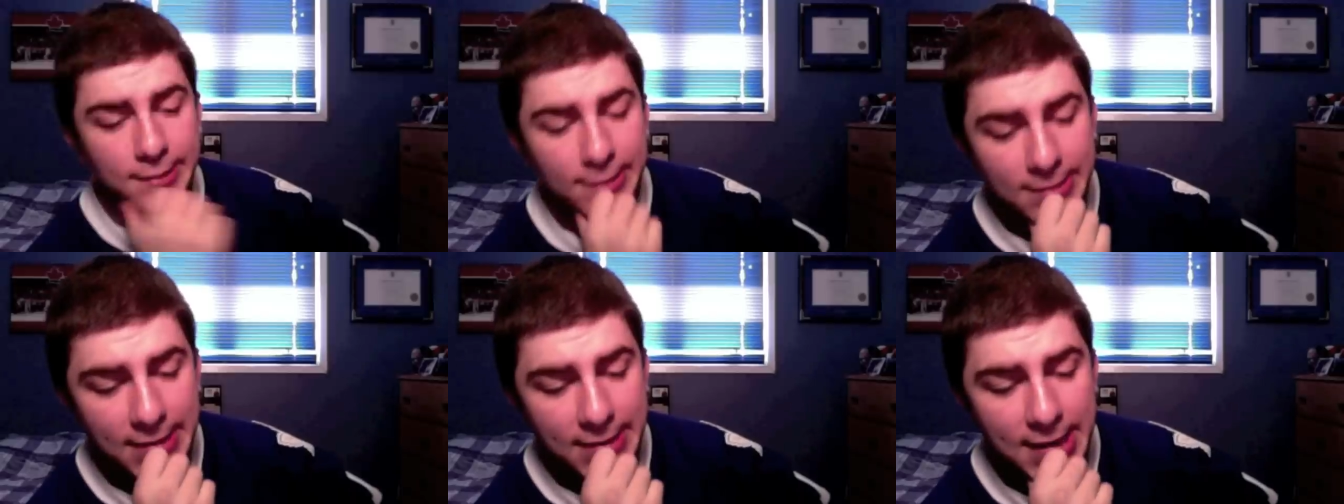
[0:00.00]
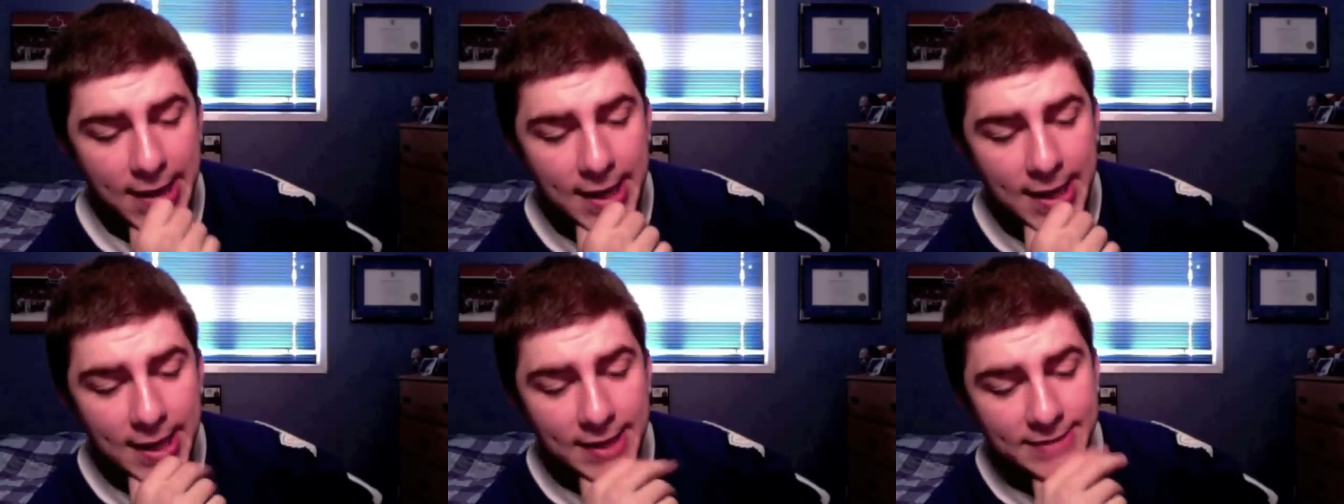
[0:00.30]

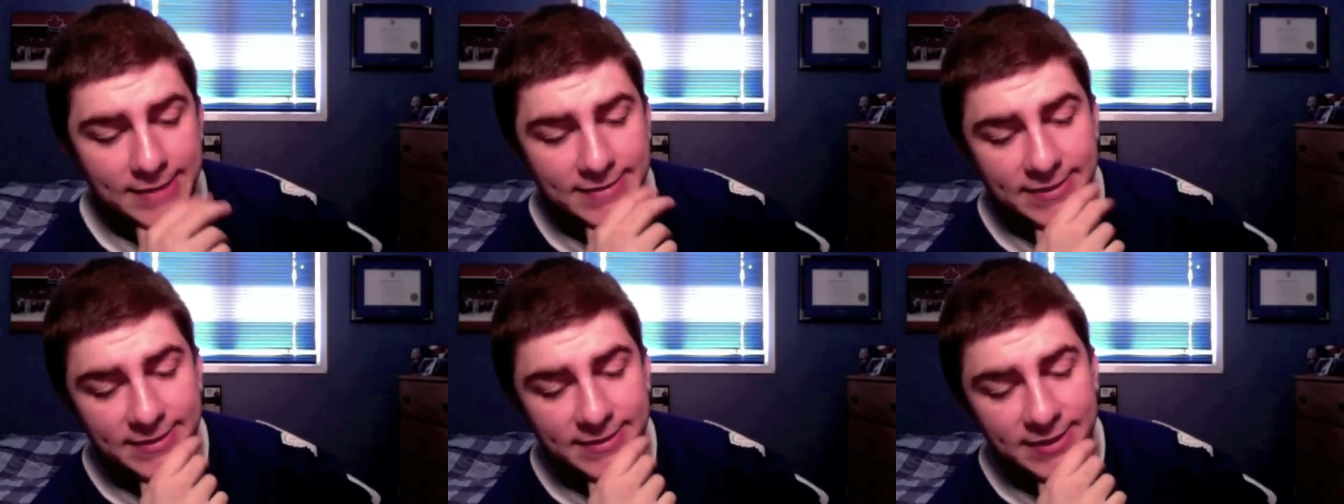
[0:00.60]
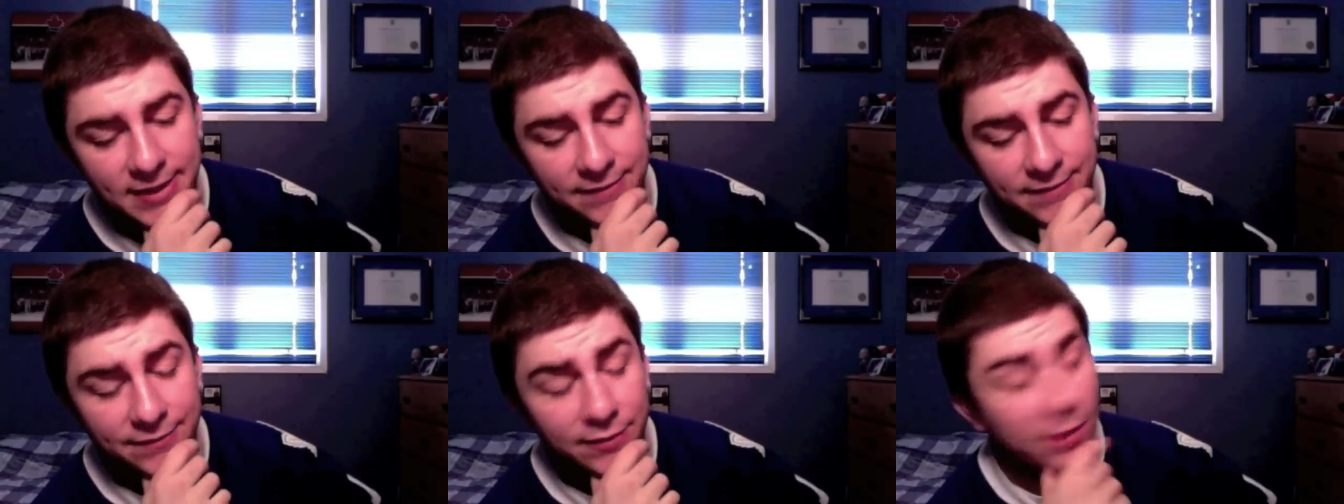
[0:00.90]
Ah, that's a
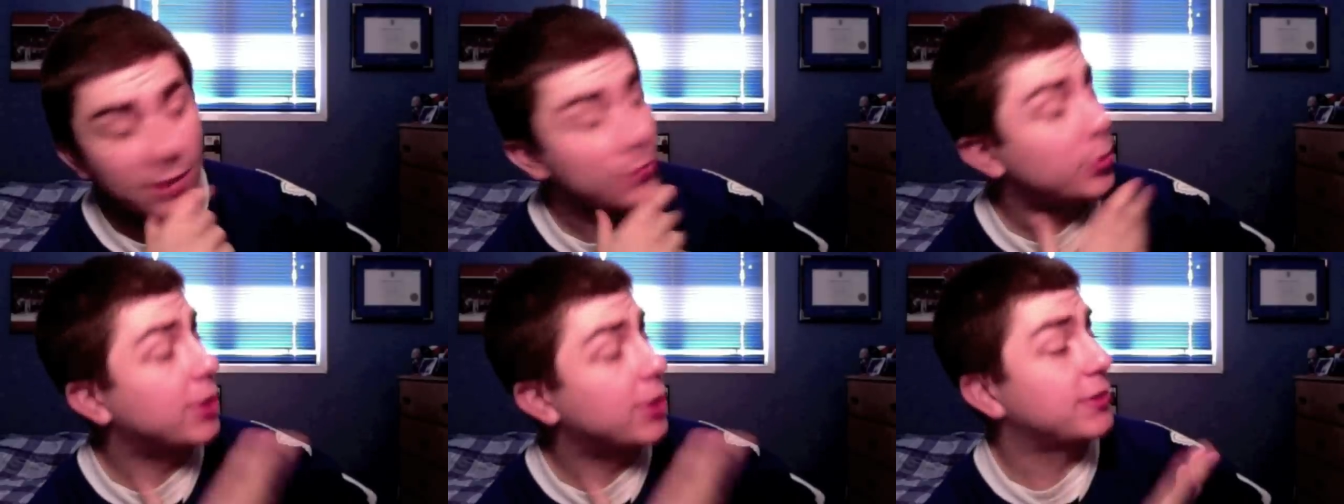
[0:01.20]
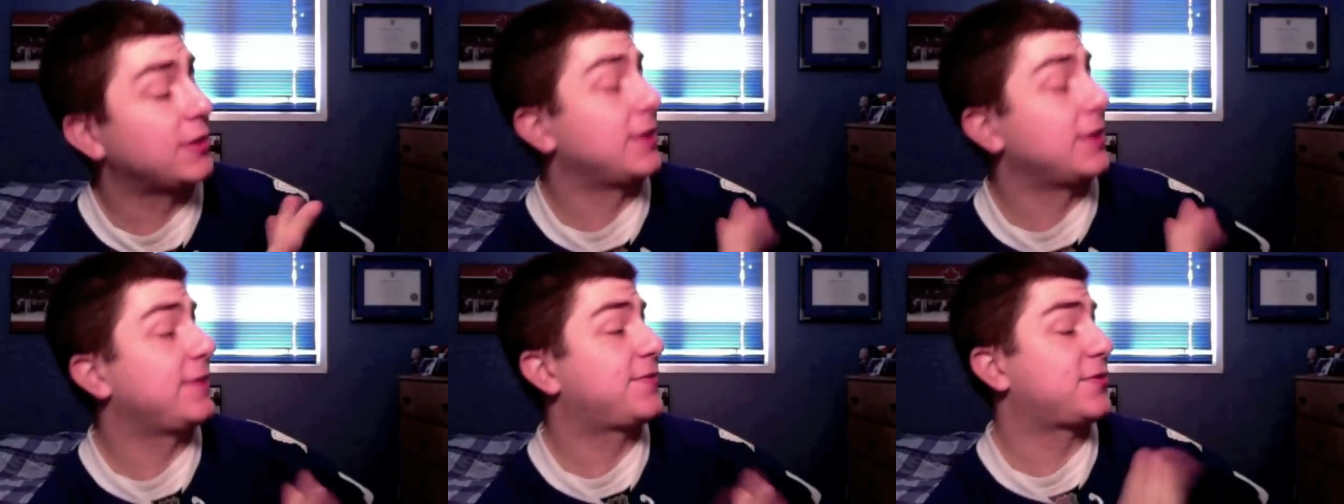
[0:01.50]
tough one.
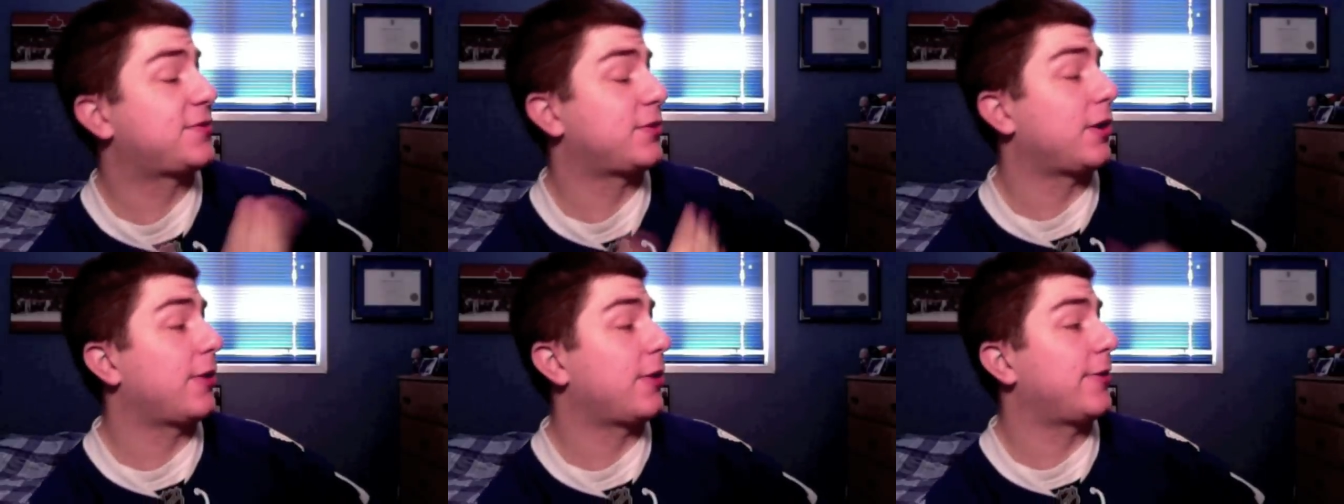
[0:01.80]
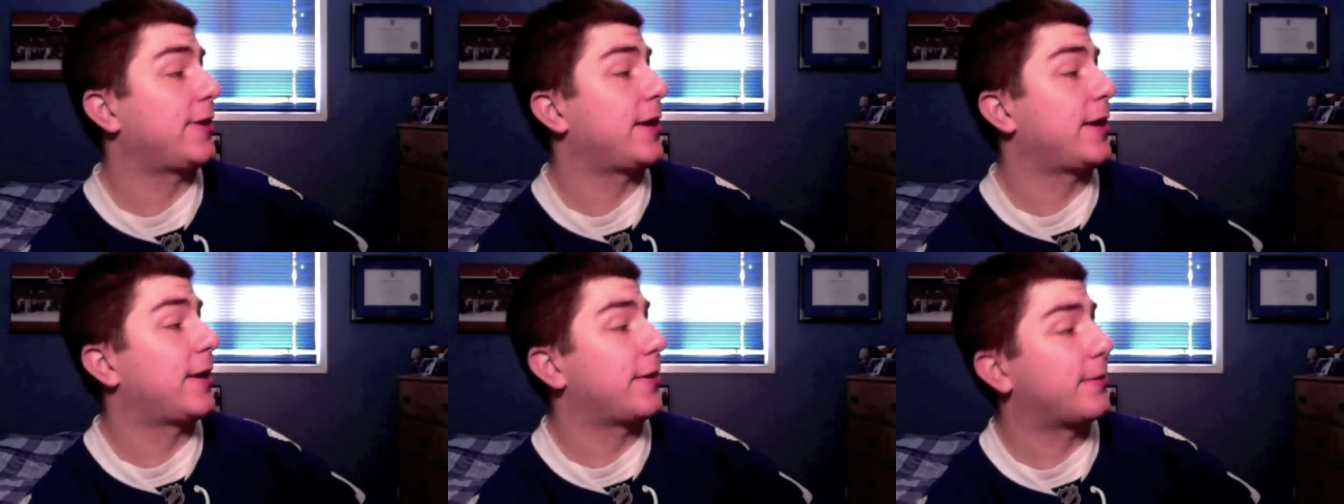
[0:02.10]
Well, the Leafs are
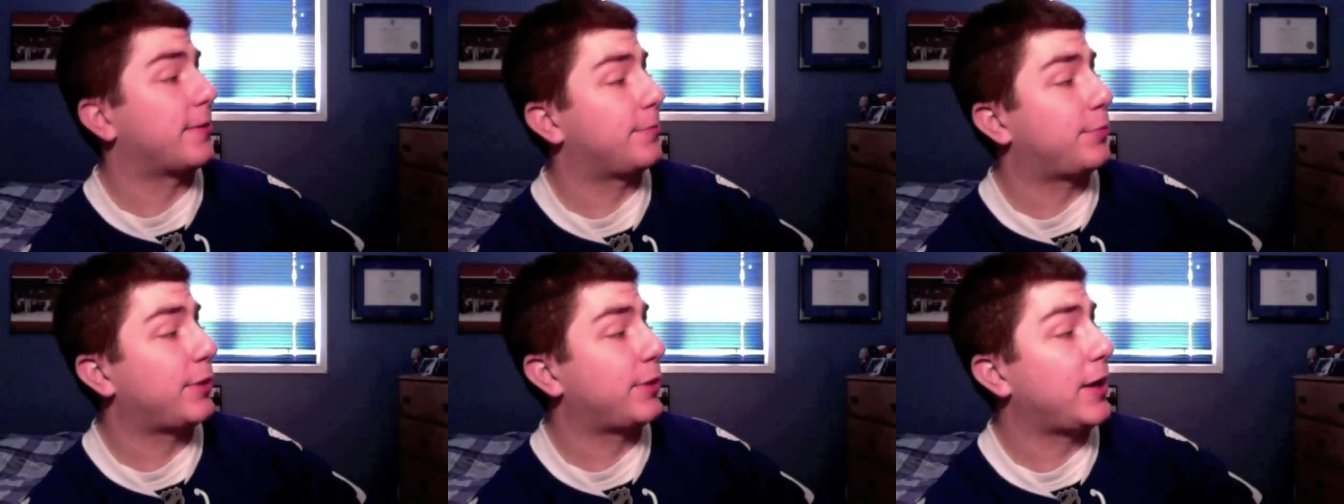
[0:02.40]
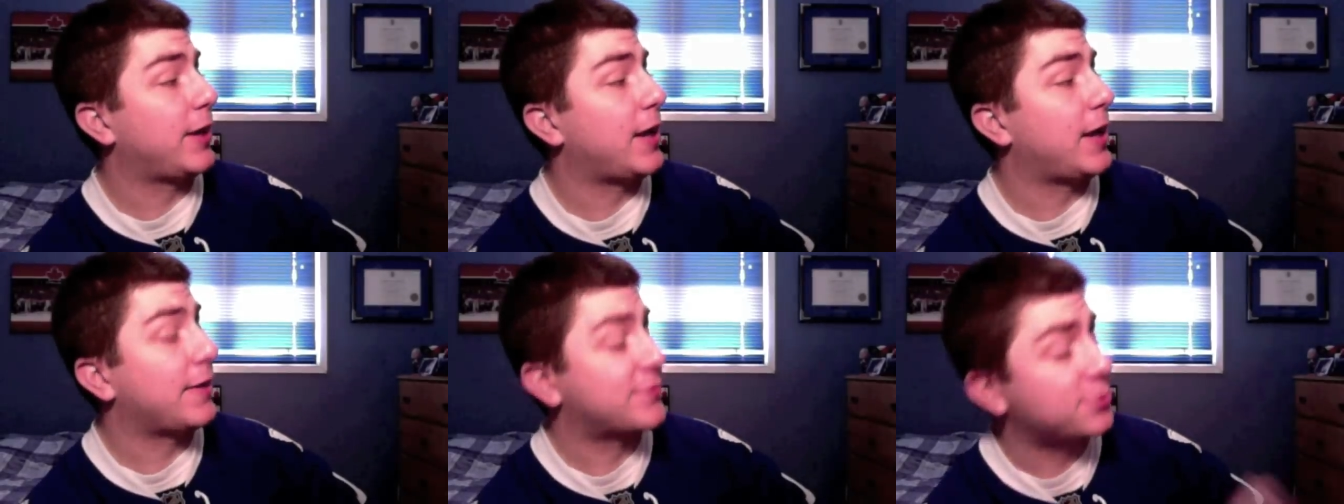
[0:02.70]
already out of the
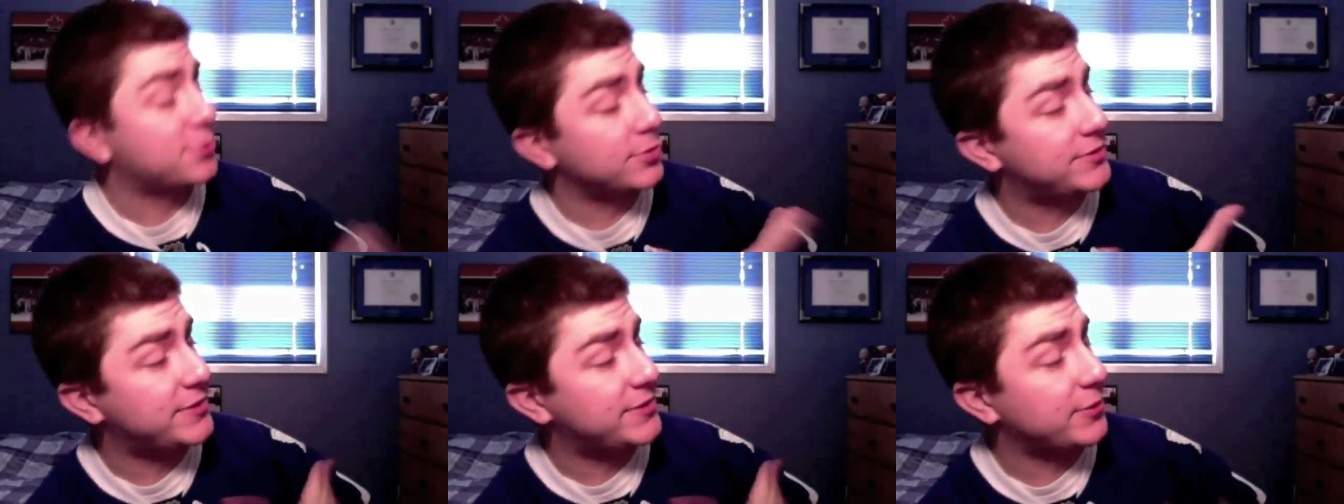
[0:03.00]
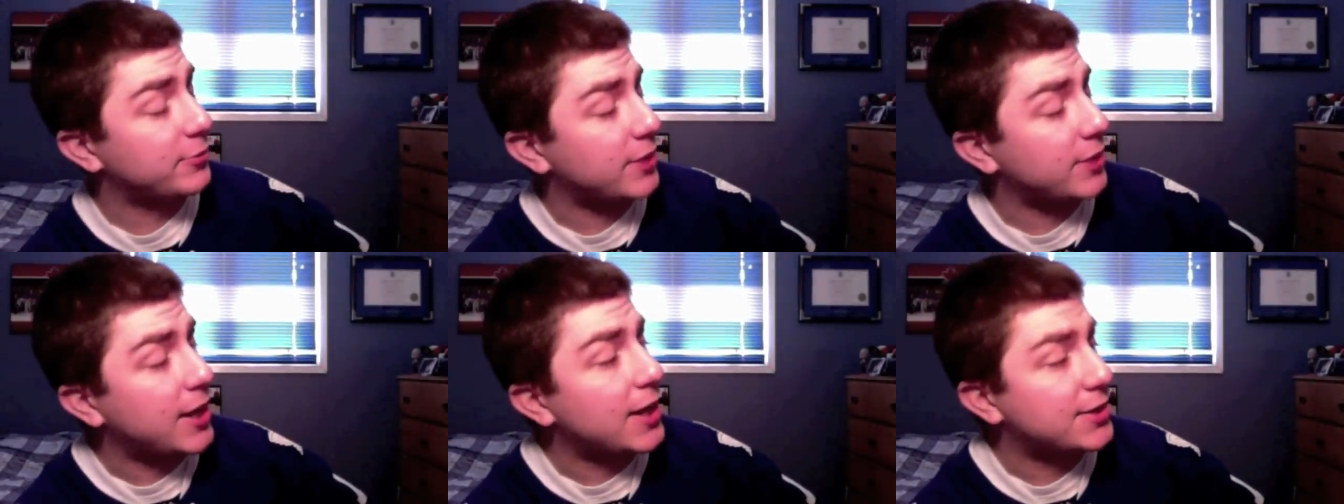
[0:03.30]
playoffs. What's
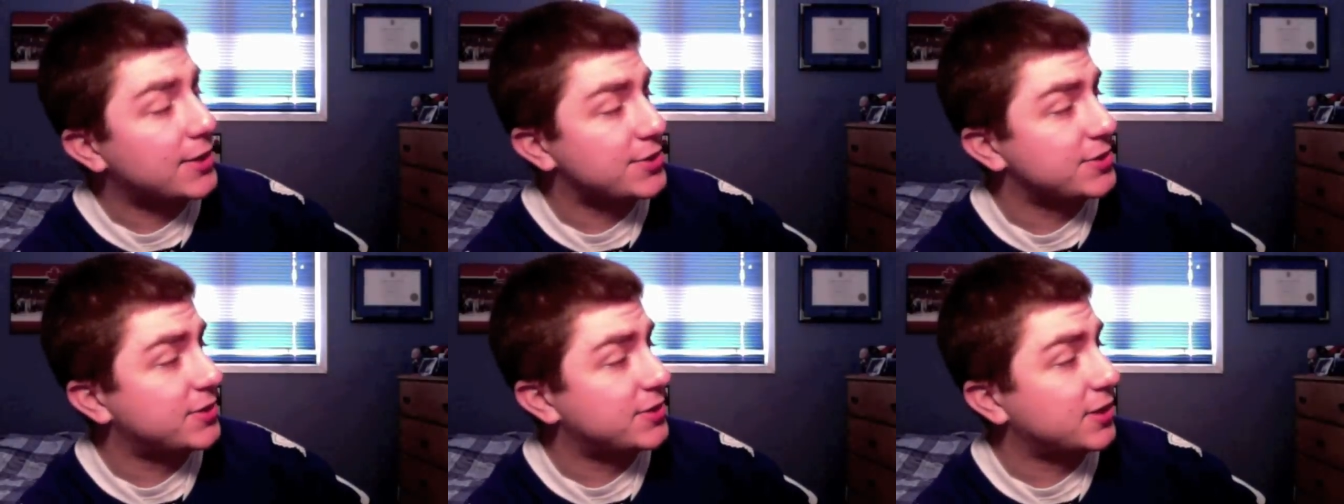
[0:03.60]
your reaction to the